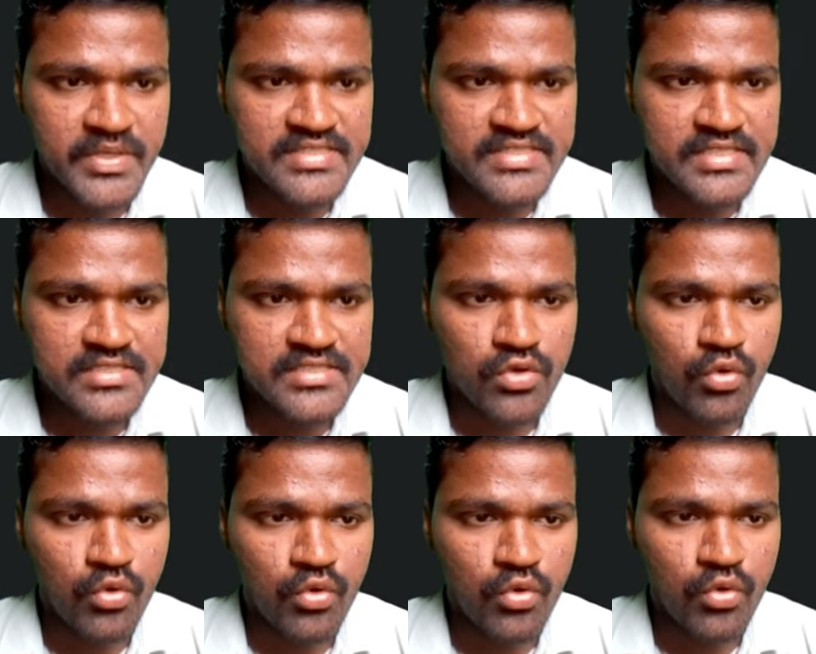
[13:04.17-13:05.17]
spaces
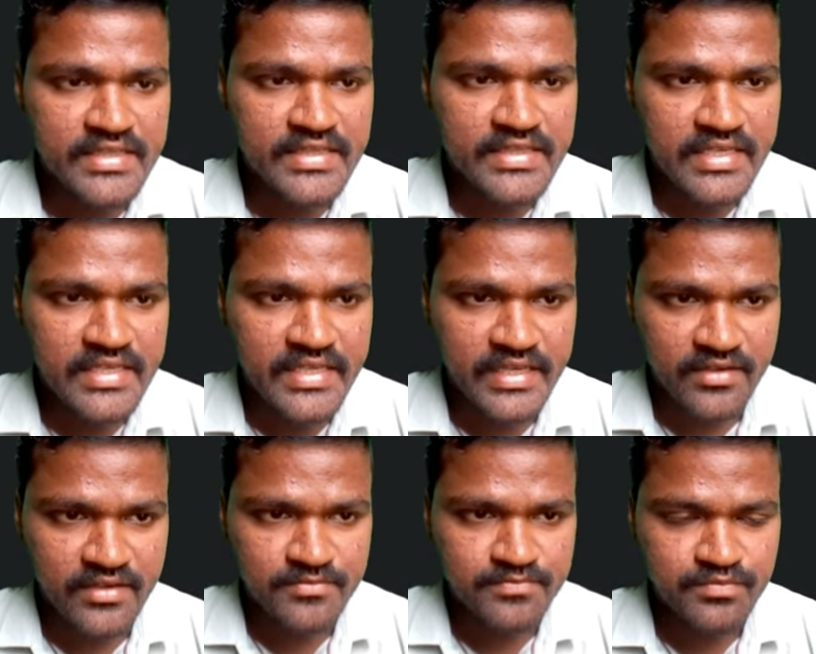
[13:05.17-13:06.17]
only 3
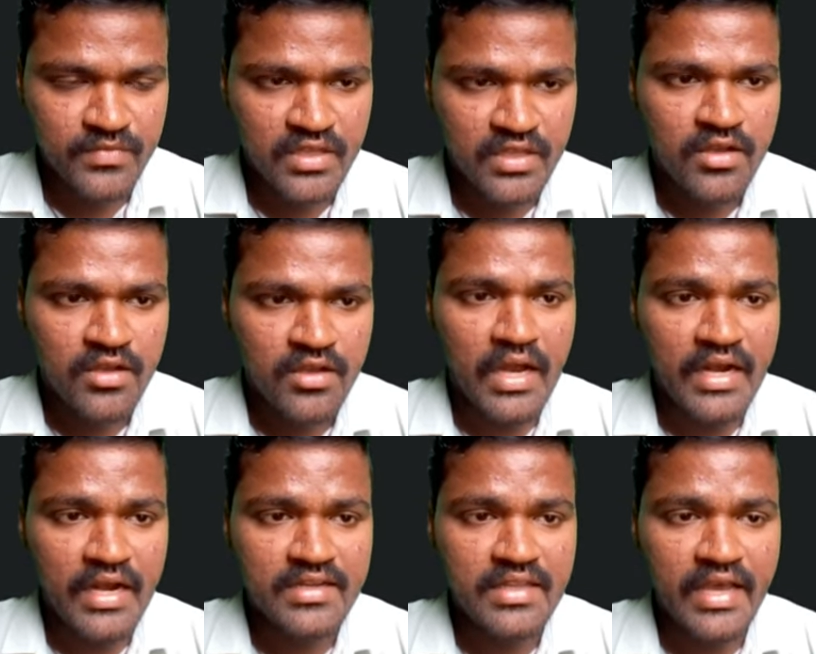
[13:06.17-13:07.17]
here.
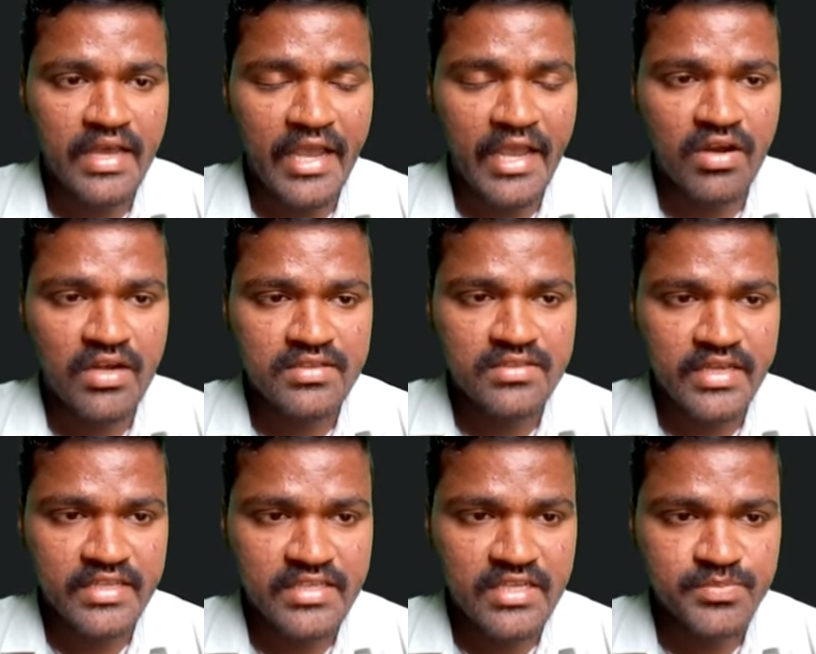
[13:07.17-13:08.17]
And I want
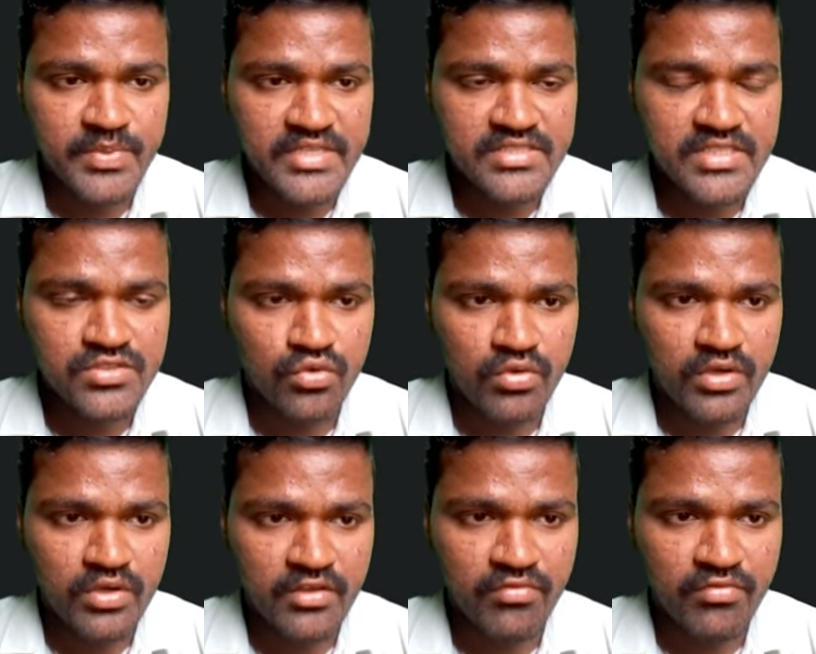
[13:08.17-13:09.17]
the inner spaces
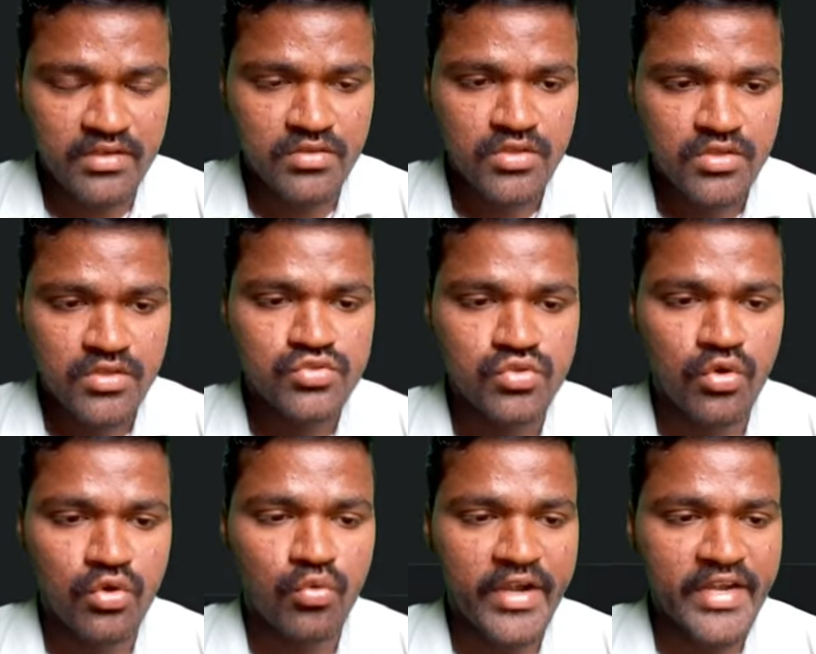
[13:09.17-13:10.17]
only 1.
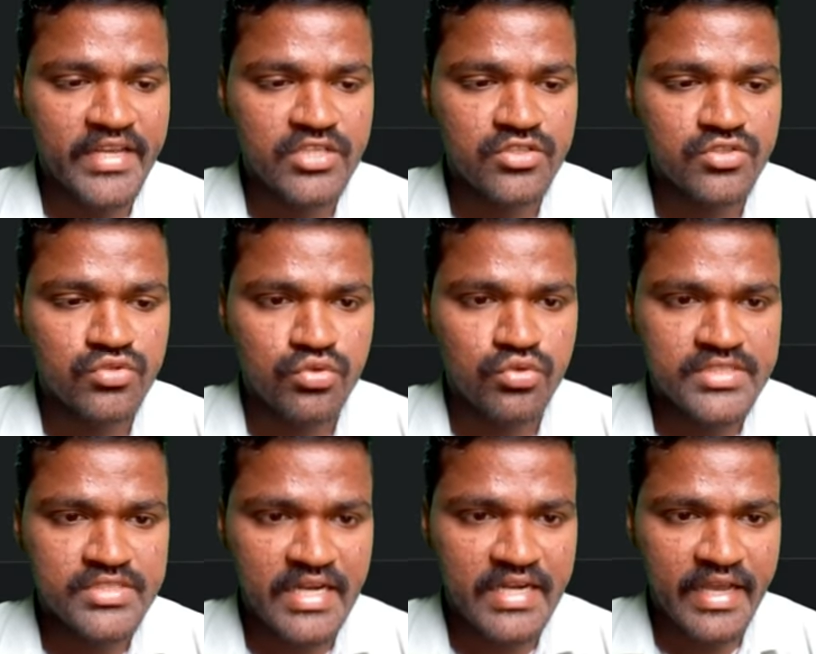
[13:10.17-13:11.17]
So what I need to do
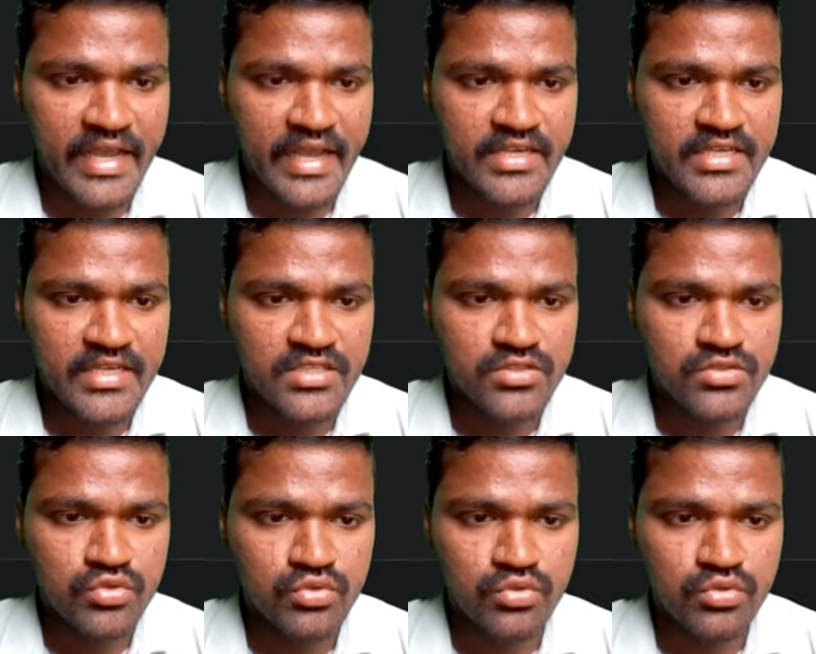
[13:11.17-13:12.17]
is that I need
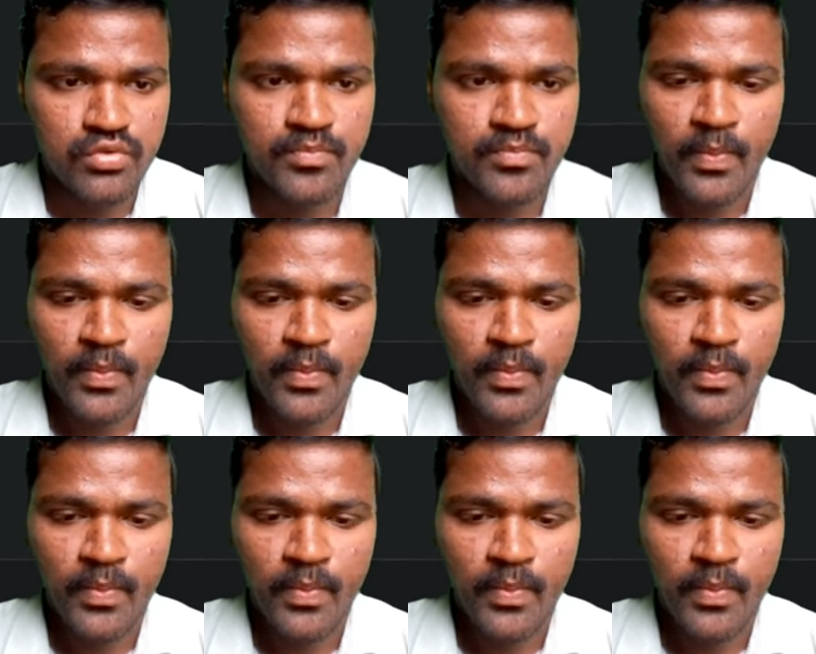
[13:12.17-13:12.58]
to